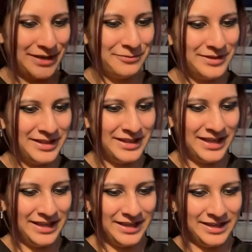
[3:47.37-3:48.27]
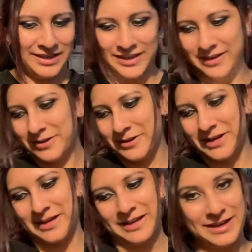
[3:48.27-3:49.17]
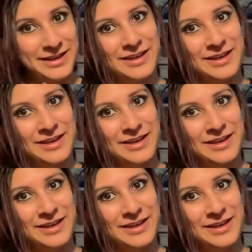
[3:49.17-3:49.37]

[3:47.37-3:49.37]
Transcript: I really like it. Okay.